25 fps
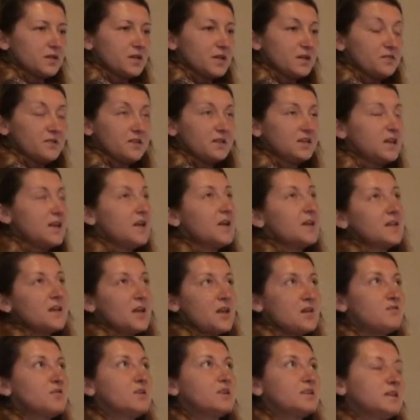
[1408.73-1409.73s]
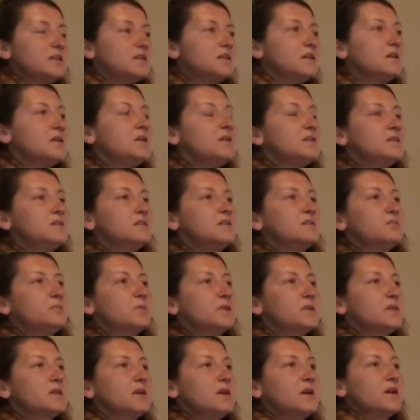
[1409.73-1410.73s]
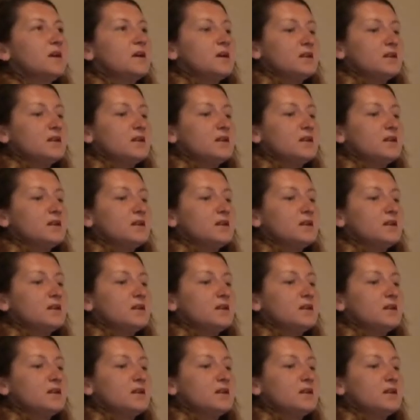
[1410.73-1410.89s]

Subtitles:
even they had everything they needed, but